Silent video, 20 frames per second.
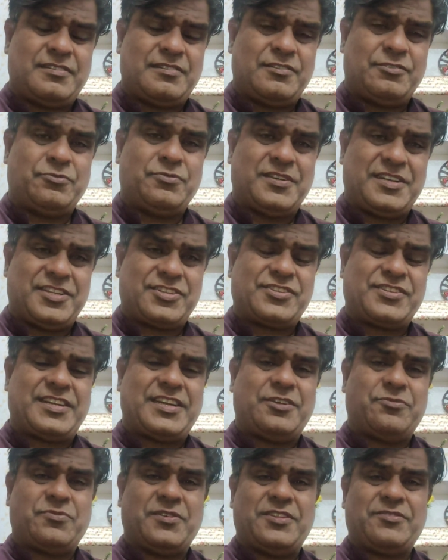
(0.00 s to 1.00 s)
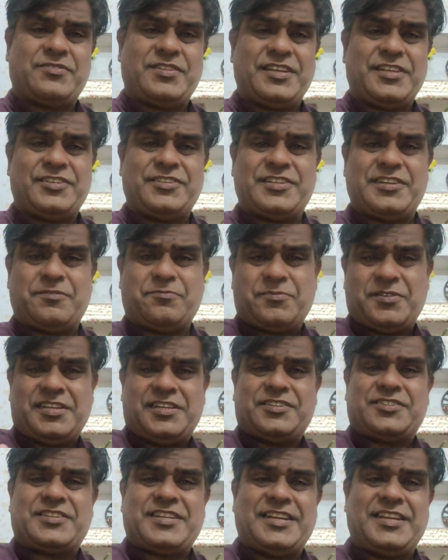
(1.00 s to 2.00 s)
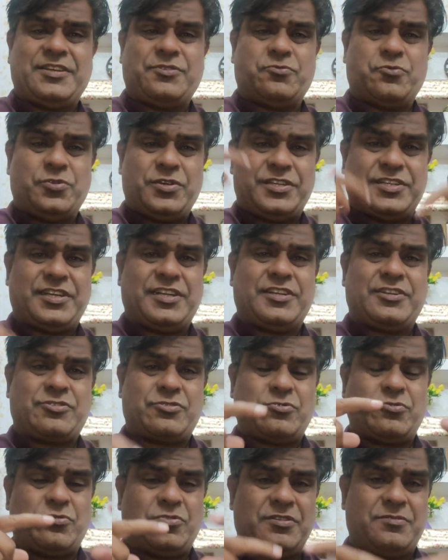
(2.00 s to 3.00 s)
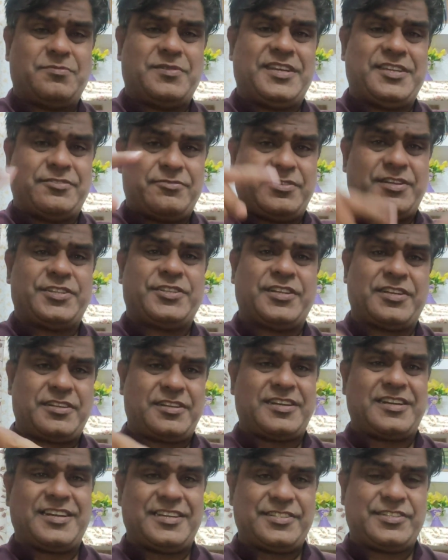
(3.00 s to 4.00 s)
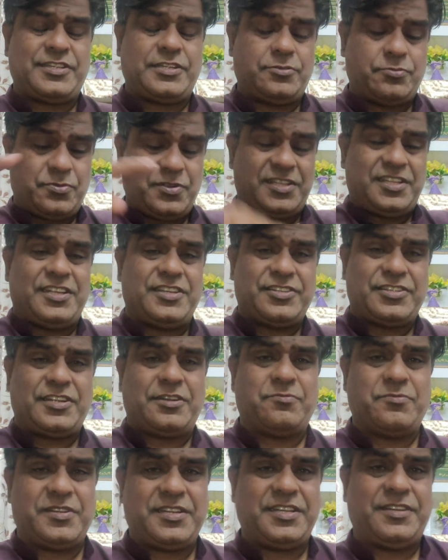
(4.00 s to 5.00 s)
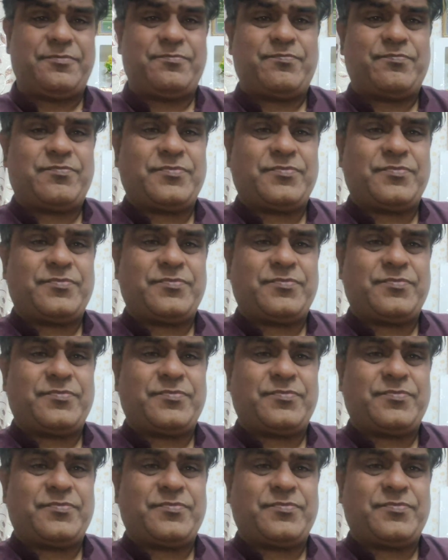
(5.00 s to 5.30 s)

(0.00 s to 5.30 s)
You understand one thing, Germany is telling we control migration crisis within Germany.